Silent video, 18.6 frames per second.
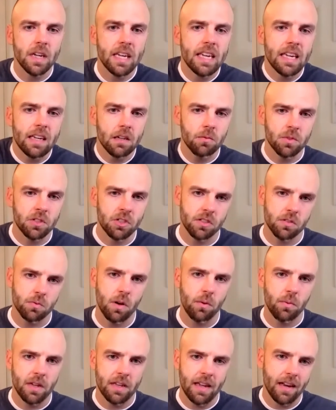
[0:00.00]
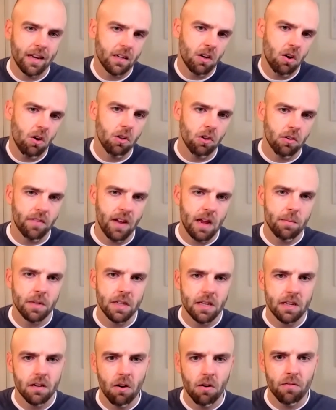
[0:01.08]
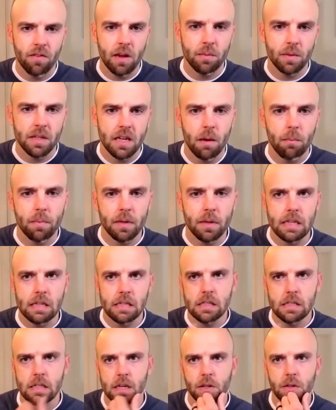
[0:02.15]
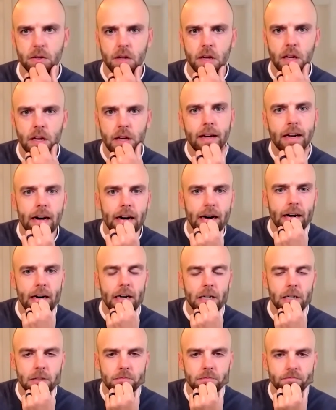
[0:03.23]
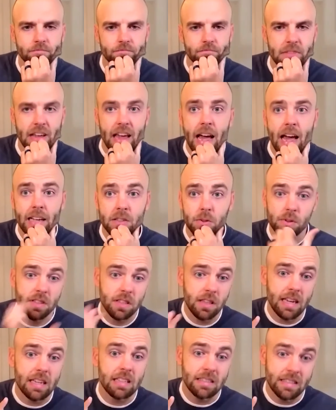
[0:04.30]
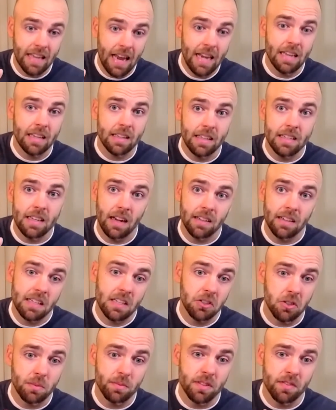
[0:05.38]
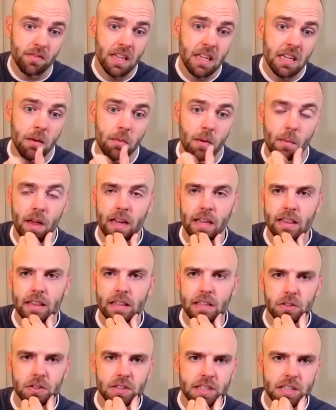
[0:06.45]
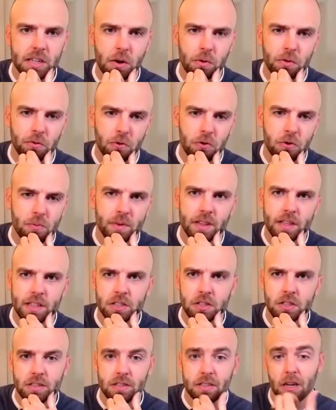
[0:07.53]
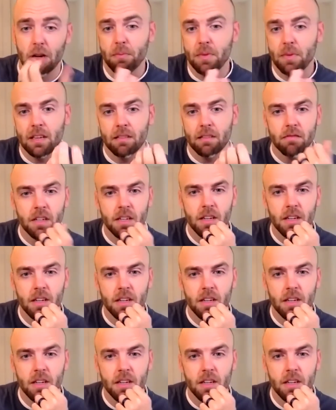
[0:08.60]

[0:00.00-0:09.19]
Inc., which is what we kind of call our family, our family company. So, um, yeah, so it's like technically 19 streams of income. I mean, I could literally go through them and then you could tell me